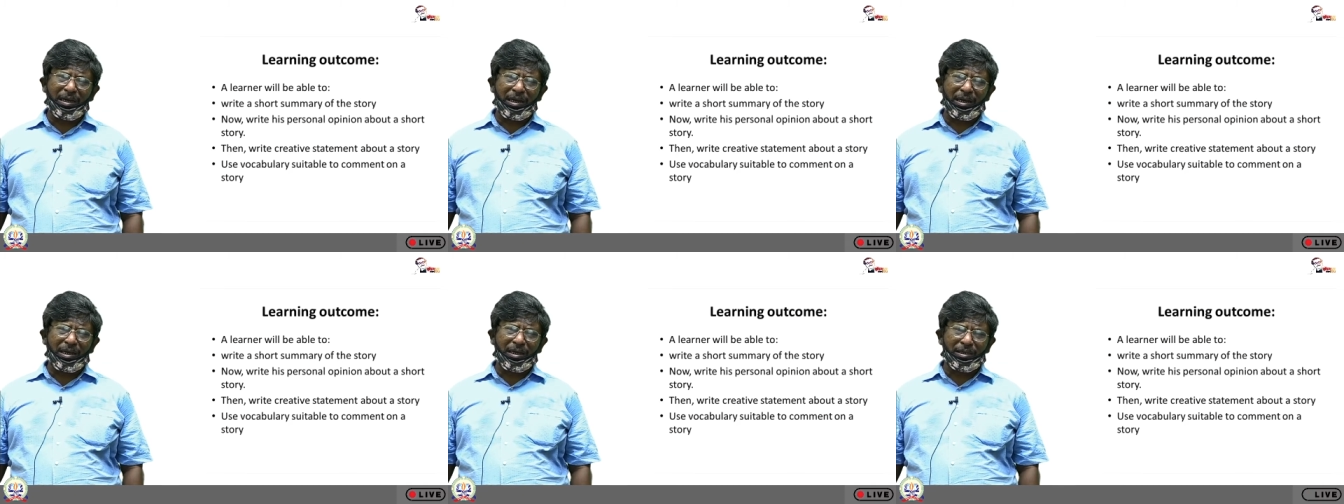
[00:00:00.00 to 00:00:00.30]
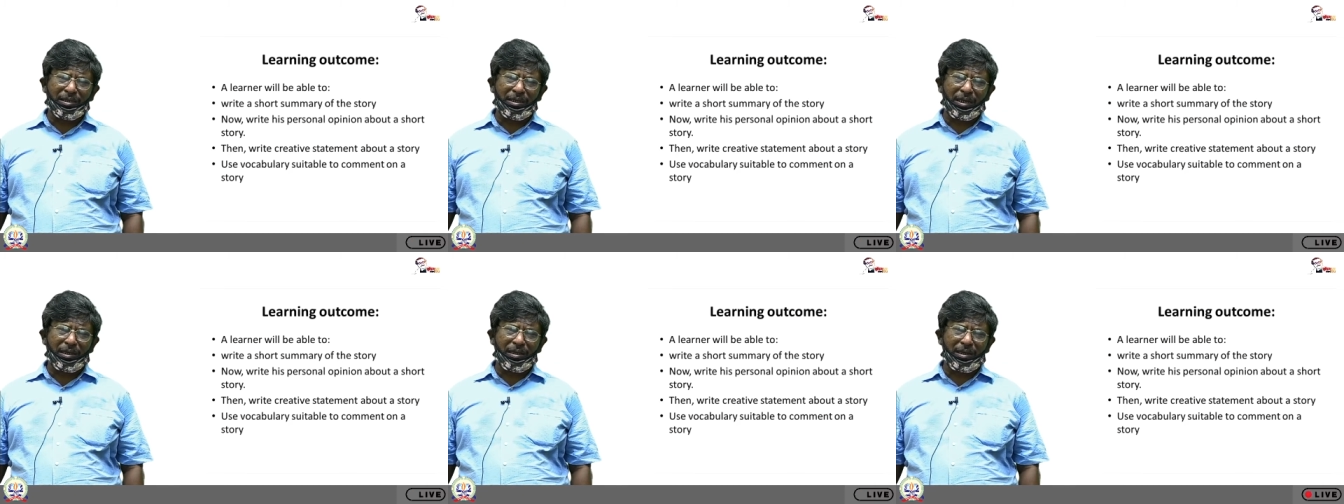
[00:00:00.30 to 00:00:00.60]

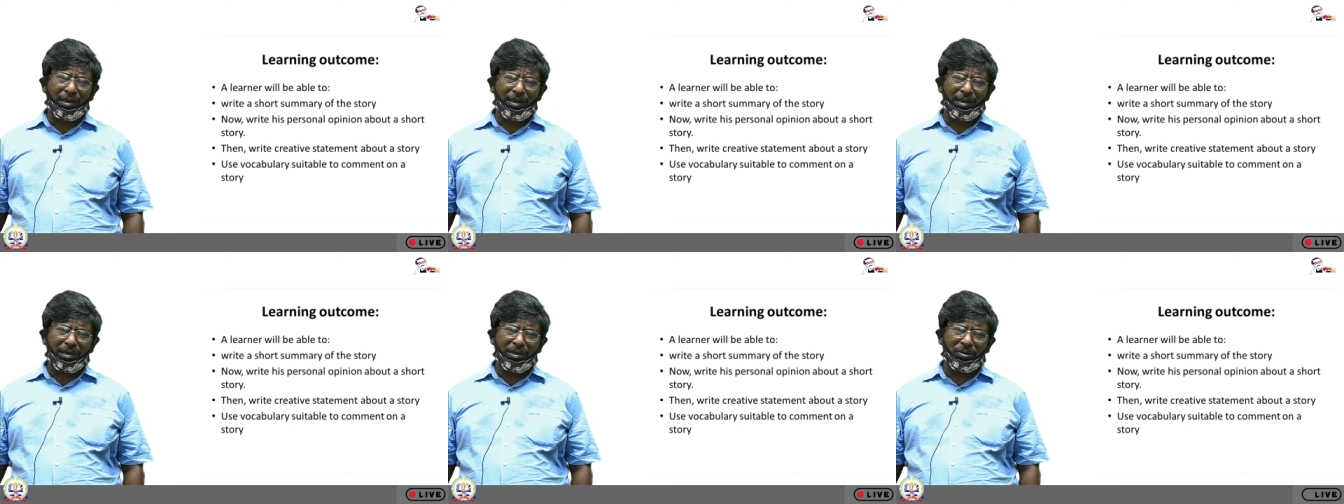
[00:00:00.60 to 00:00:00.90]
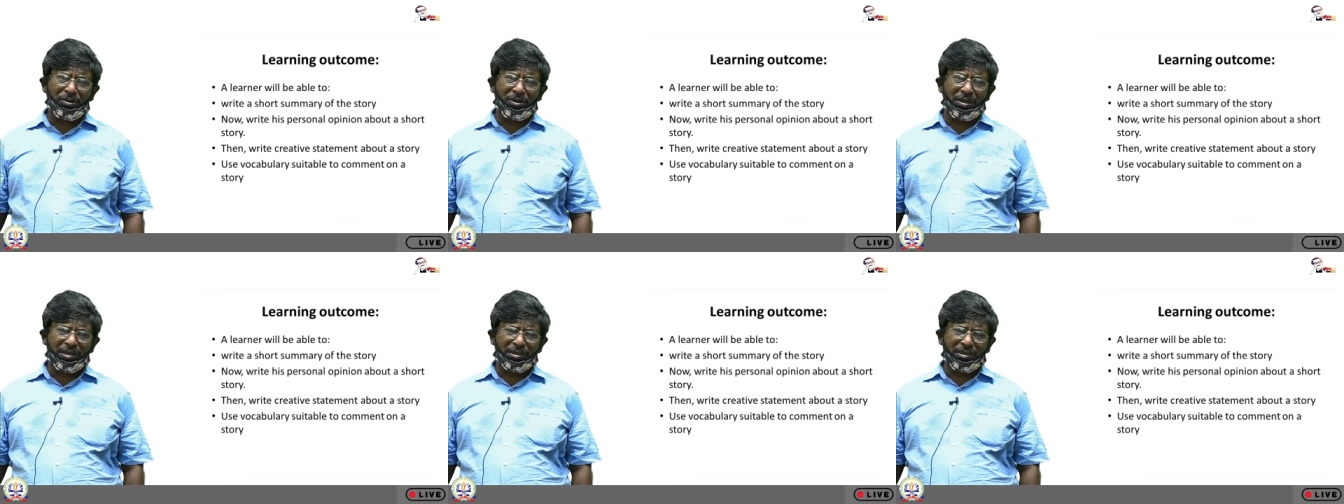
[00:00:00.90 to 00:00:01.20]

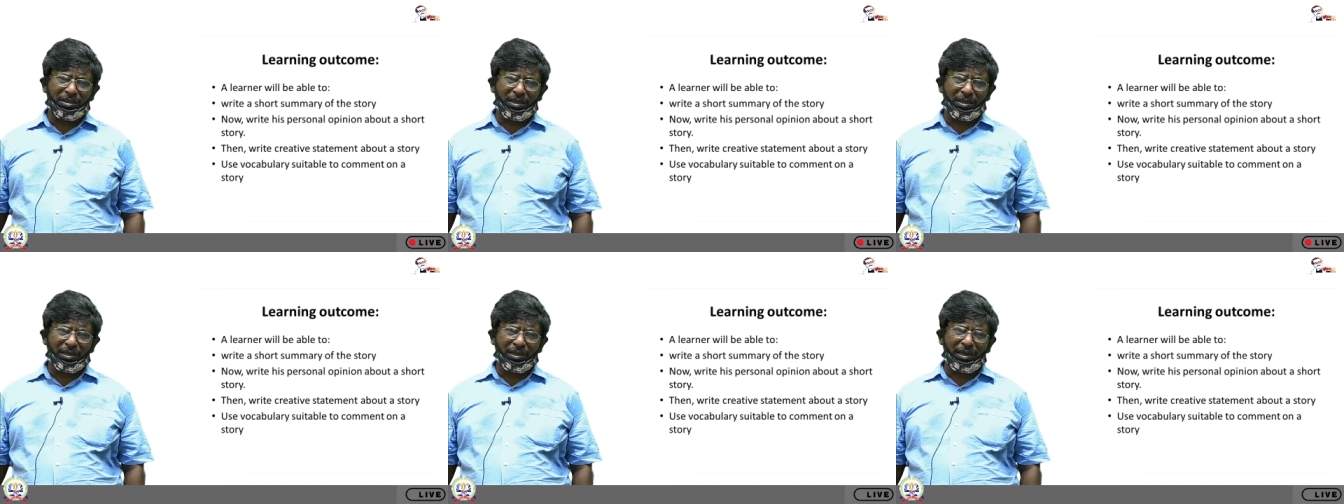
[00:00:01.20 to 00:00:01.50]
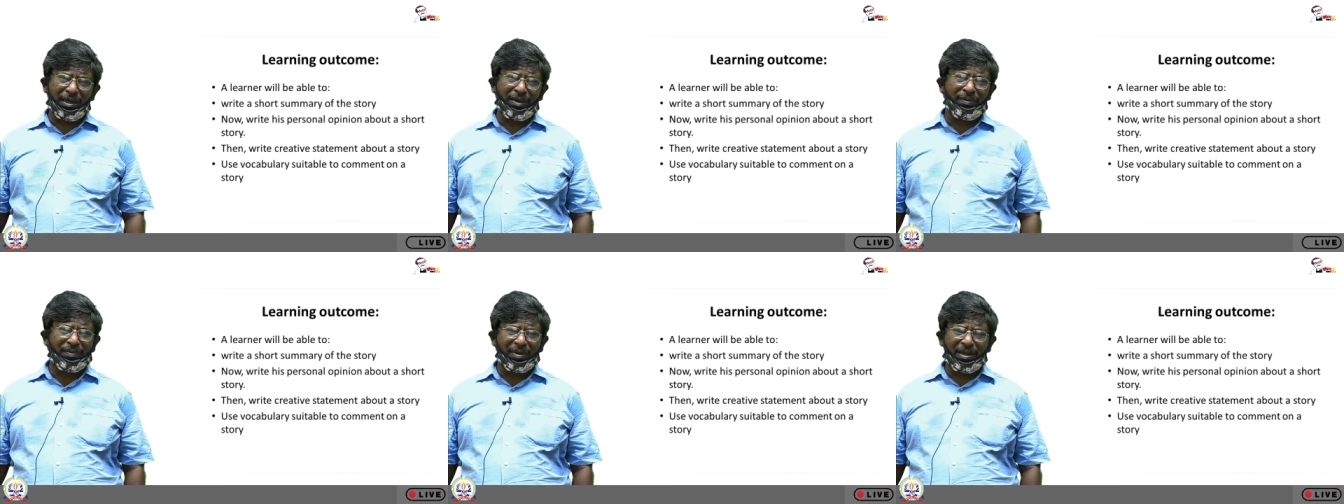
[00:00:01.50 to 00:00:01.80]
education
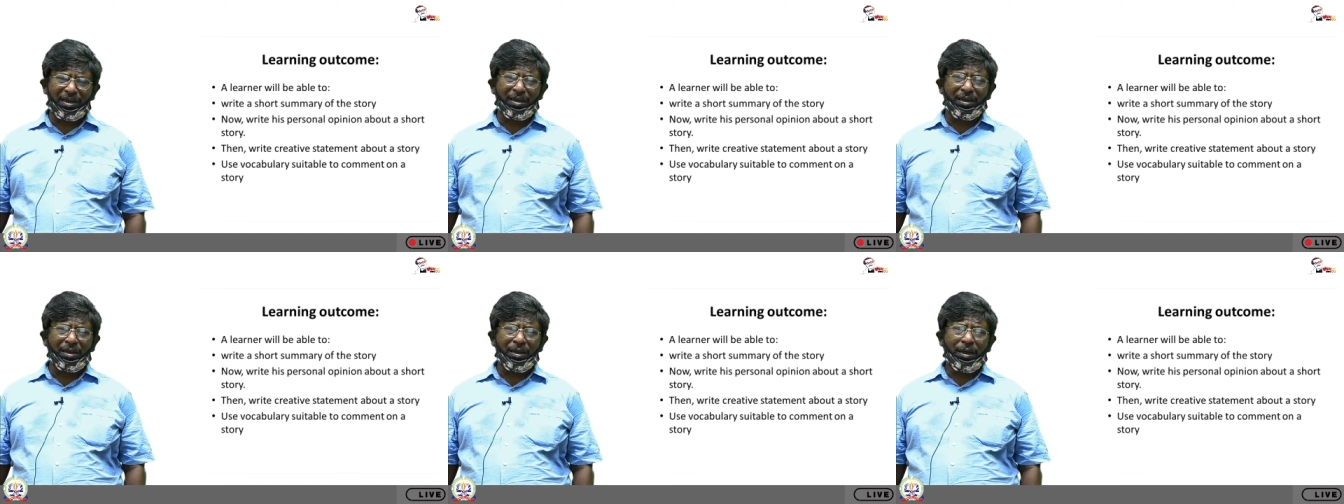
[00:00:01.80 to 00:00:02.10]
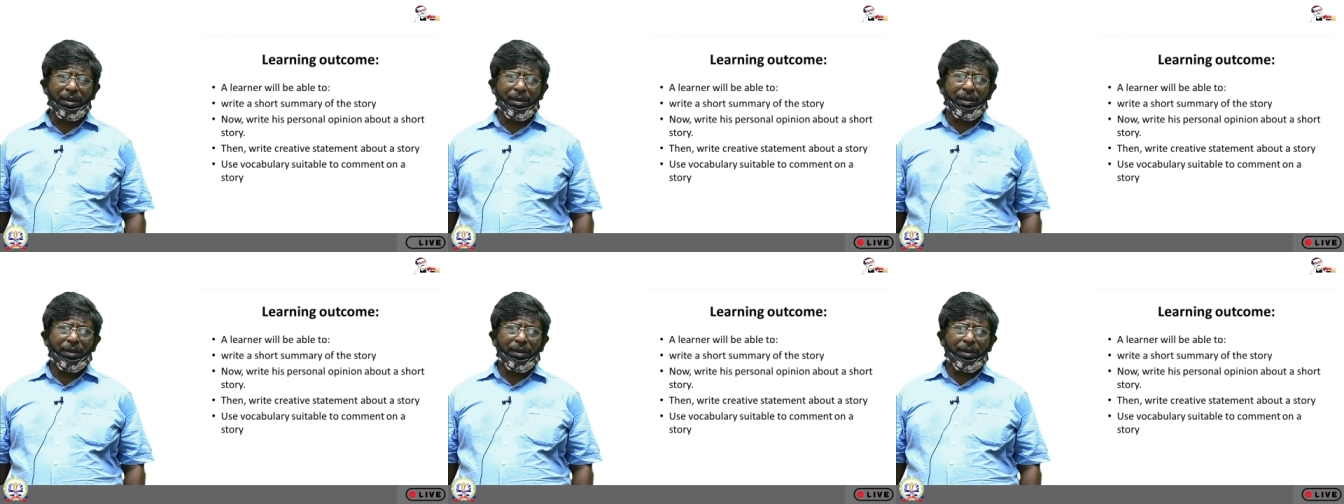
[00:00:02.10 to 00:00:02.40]
level,
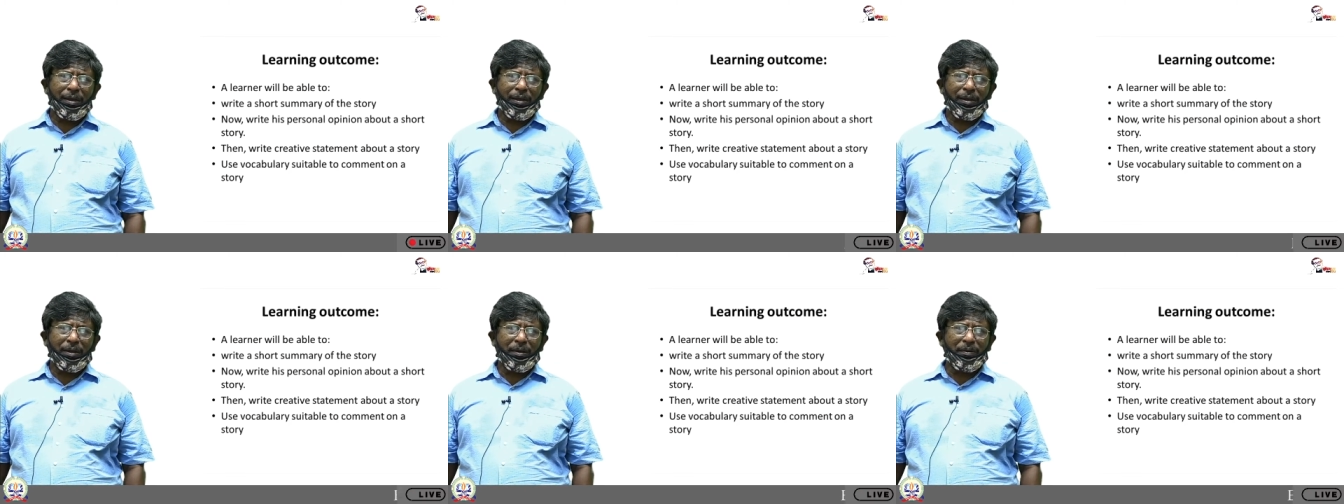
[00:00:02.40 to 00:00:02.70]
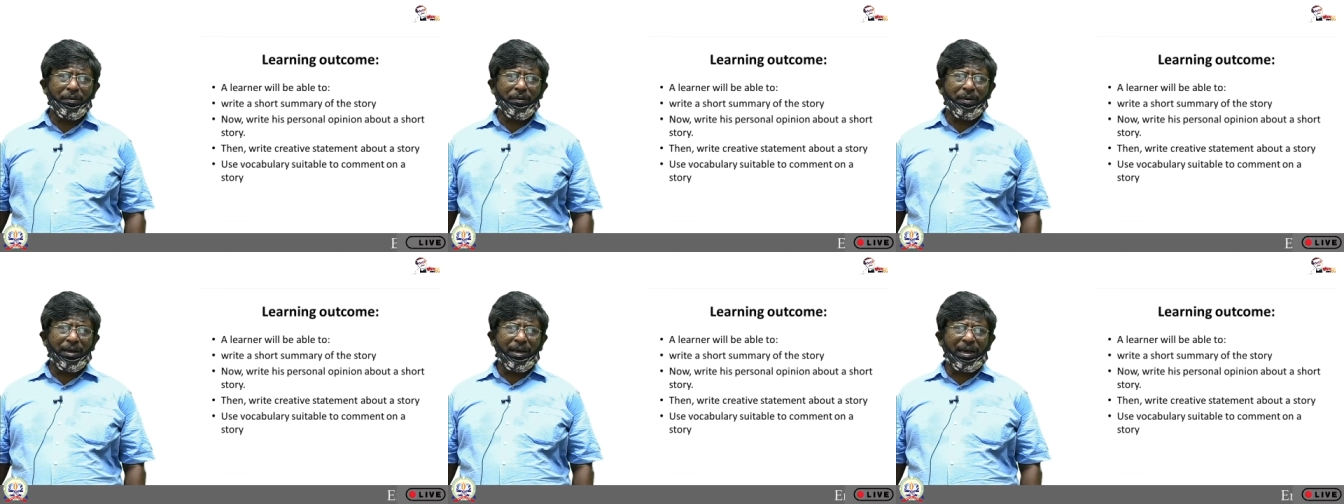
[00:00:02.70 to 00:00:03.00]
you
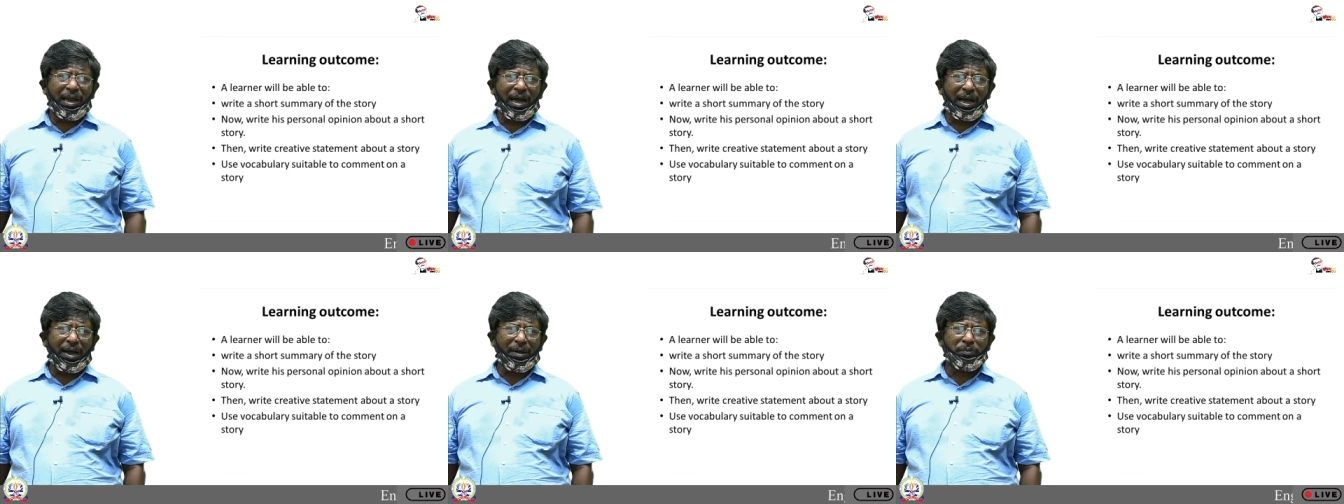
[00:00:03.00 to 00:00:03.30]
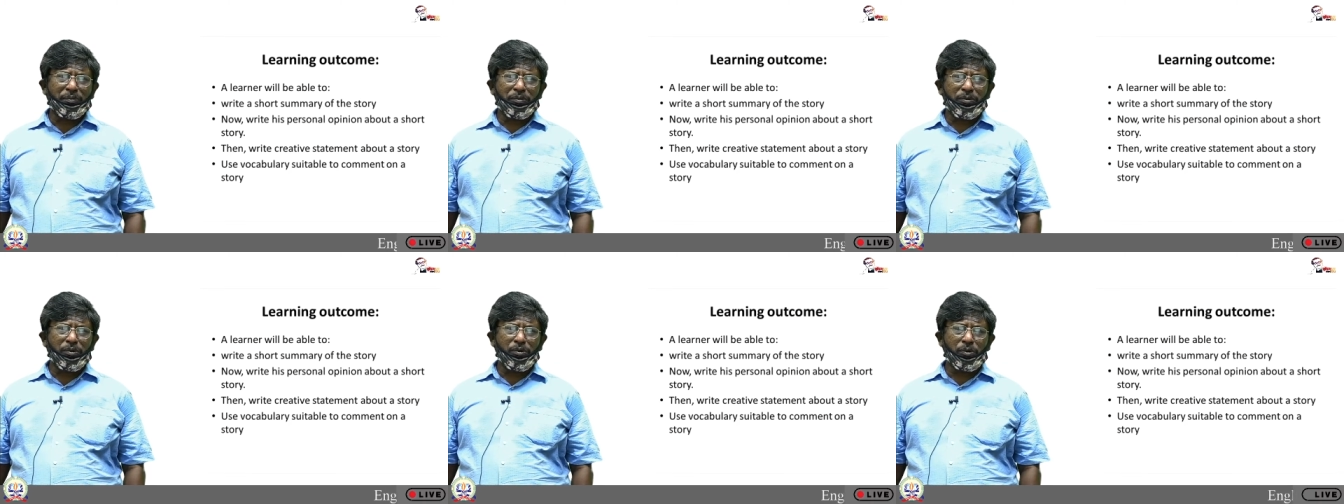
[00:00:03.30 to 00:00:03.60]
will have
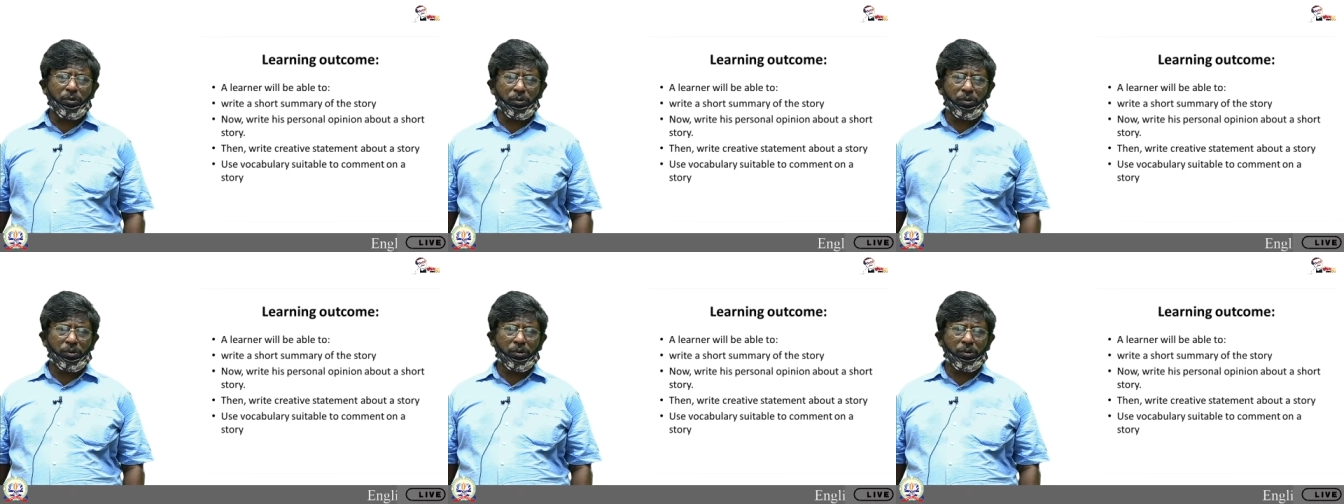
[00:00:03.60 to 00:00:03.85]
to